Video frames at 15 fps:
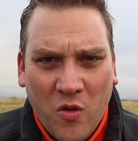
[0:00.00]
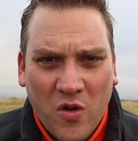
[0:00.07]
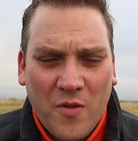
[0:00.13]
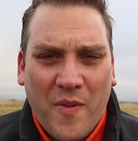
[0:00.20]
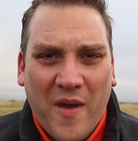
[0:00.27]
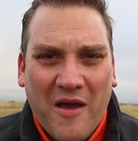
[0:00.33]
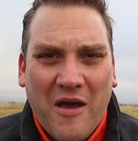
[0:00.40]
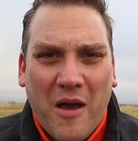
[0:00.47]
all
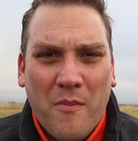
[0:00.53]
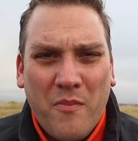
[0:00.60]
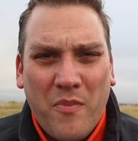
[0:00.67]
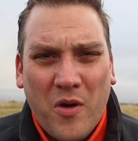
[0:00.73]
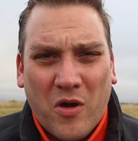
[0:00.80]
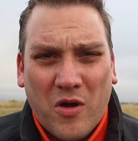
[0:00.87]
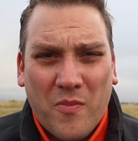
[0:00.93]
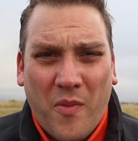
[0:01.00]
about a
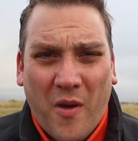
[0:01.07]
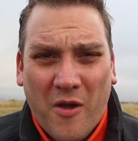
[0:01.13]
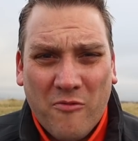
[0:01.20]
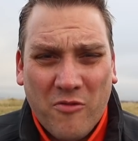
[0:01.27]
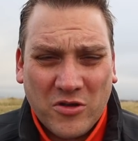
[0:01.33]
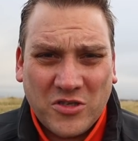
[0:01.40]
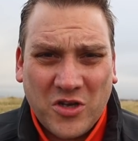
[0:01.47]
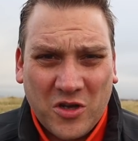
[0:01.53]
book by
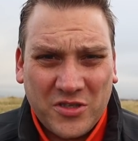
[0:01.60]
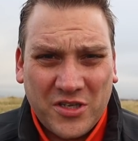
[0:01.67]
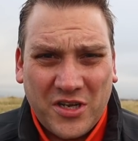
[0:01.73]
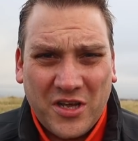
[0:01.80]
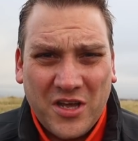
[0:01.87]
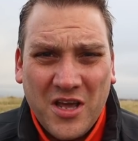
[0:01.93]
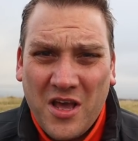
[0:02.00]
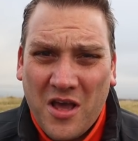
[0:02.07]
Ross
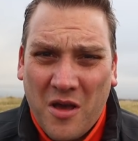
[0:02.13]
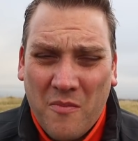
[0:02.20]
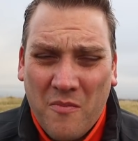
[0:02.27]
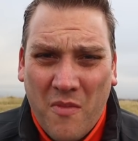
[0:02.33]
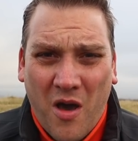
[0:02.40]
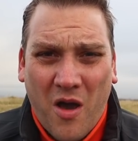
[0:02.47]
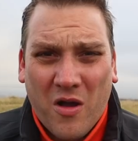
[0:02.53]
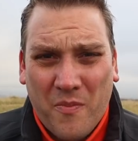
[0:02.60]
Hoddinott
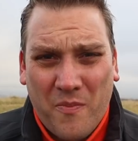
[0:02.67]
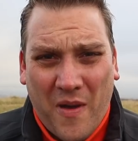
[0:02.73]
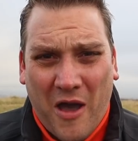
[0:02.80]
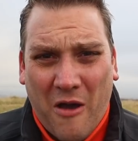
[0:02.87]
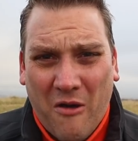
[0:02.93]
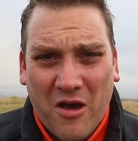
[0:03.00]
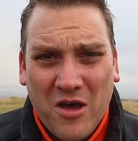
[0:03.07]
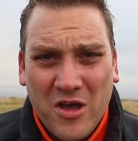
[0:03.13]
and Mark
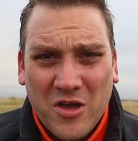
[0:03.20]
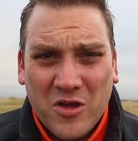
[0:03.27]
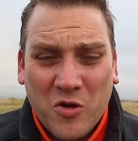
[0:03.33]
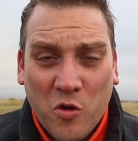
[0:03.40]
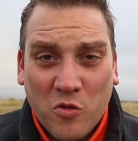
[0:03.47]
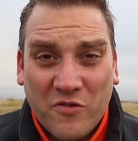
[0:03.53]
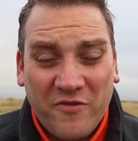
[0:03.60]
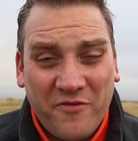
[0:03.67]
Bauer
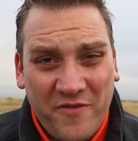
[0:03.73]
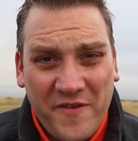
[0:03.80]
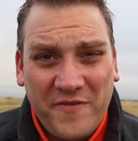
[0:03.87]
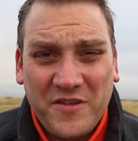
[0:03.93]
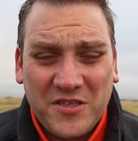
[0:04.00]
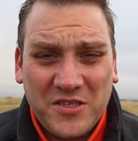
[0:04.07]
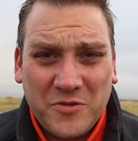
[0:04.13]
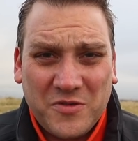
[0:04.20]
called
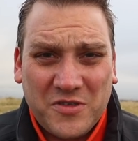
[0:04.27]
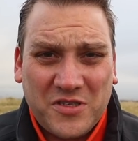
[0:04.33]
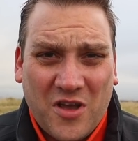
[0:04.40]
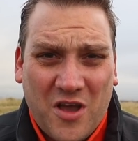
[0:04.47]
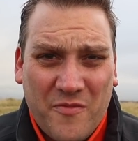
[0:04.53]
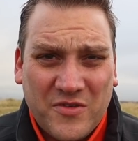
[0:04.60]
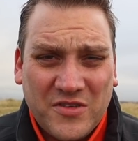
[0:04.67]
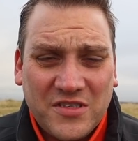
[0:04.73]
fifty-two
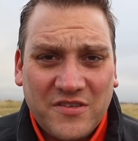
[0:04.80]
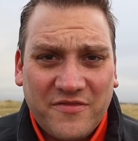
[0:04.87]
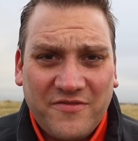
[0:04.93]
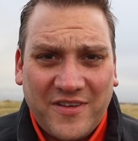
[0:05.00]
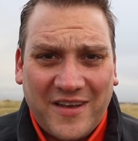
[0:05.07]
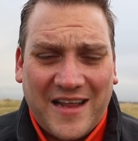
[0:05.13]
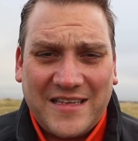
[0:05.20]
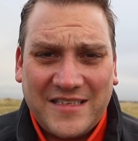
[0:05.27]
Assignments
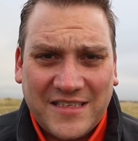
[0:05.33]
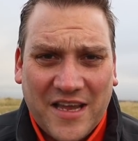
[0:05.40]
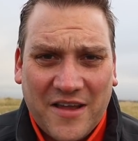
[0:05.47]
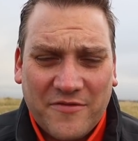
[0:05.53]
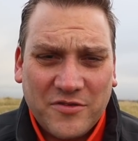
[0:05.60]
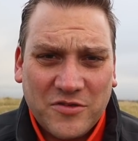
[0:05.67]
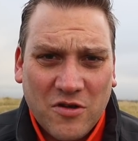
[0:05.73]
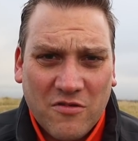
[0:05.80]
for
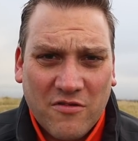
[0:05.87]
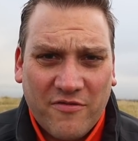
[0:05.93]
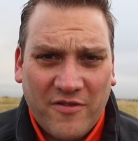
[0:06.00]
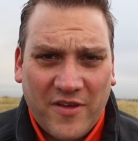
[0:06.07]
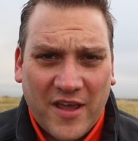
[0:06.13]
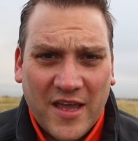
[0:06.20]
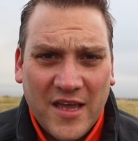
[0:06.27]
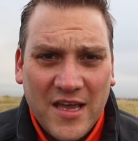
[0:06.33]
Landscape
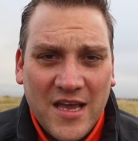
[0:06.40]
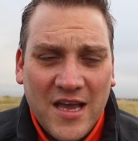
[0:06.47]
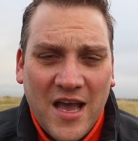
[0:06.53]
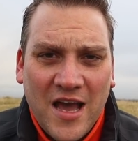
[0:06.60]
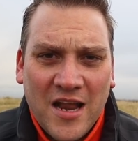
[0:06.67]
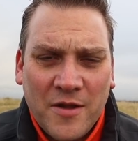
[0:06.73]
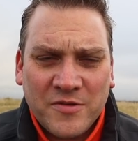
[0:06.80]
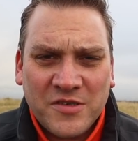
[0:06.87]
Photography.
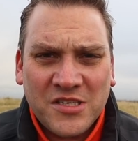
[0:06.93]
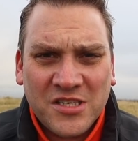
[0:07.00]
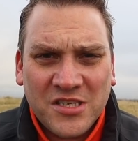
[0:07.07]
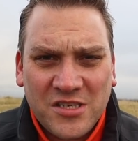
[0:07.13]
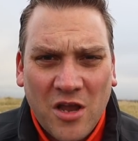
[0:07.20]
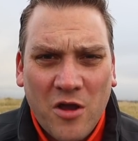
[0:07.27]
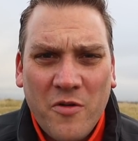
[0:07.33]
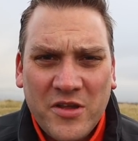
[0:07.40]
And I was
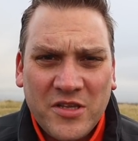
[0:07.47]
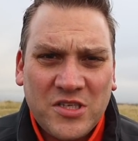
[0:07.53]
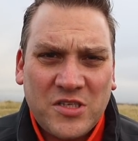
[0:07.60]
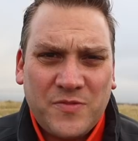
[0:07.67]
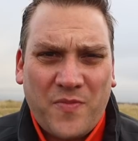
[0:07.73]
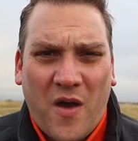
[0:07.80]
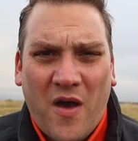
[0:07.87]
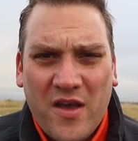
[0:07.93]
so
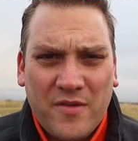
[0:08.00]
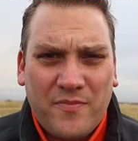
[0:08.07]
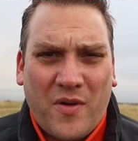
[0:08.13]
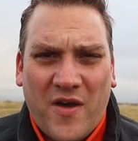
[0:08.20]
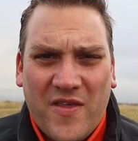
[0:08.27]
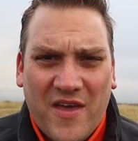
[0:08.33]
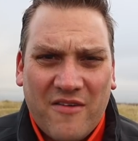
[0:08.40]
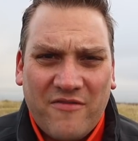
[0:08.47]
inspired
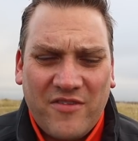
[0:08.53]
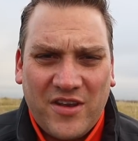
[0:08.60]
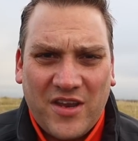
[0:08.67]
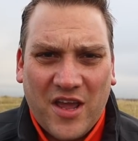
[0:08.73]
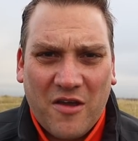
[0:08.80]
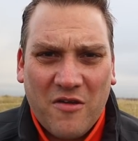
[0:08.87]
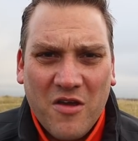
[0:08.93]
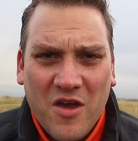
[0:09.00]
by that
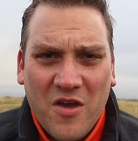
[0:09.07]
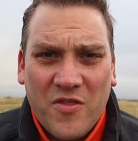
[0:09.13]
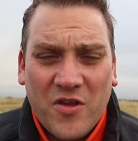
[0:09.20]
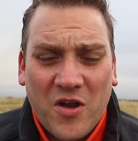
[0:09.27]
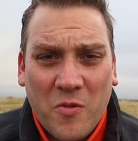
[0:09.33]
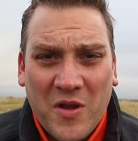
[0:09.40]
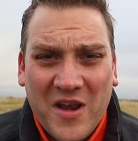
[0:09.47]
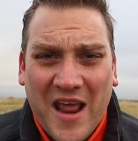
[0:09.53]
video
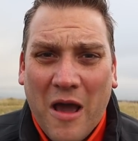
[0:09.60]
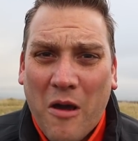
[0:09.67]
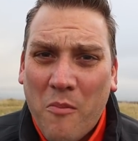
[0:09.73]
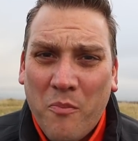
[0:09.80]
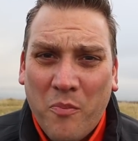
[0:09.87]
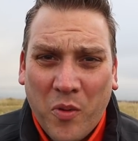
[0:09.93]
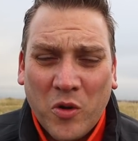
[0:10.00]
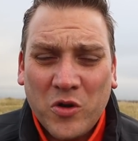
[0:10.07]
that I went out
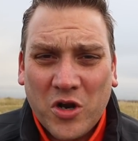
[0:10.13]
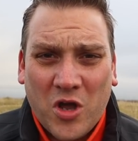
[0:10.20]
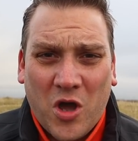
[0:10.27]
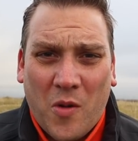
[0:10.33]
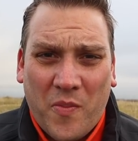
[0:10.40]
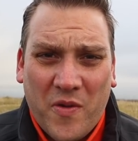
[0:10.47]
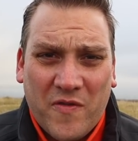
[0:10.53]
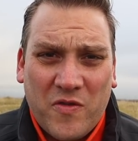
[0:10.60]
and bought a
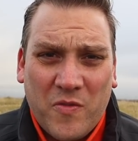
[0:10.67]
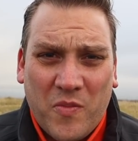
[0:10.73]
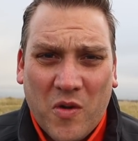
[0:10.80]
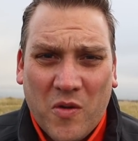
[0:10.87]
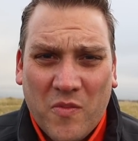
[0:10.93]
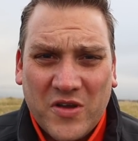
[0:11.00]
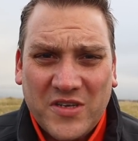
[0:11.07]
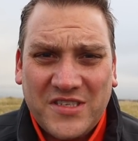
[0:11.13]
copy of the
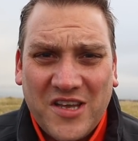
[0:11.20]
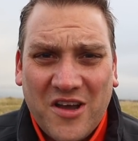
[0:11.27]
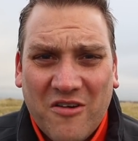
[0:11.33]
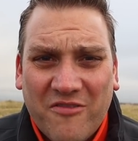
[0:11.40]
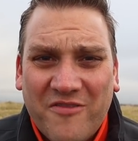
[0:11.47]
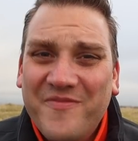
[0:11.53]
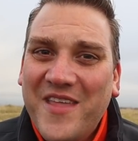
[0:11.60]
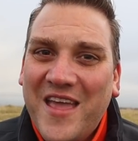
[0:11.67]
book
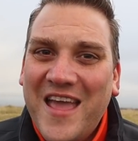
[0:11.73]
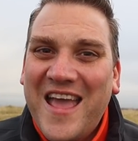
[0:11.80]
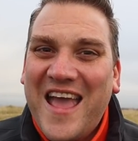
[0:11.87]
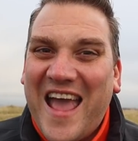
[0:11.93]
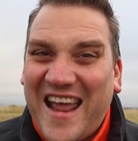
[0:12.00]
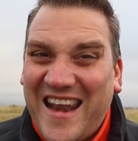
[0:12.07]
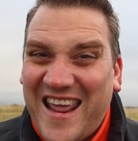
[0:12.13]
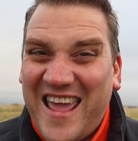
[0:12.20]

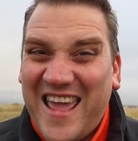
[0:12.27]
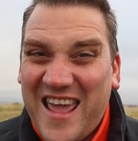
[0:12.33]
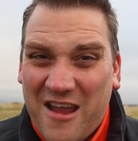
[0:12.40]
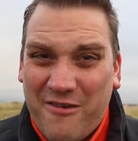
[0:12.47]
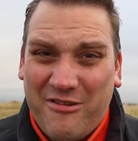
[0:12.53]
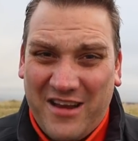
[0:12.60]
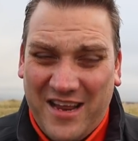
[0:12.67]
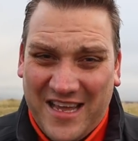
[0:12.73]
myself. And
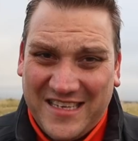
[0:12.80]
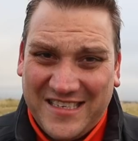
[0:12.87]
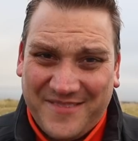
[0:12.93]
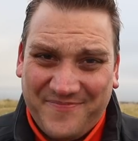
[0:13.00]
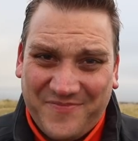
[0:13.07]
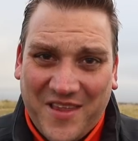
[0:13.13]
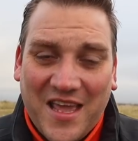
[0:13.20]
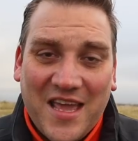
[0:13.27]
here it is.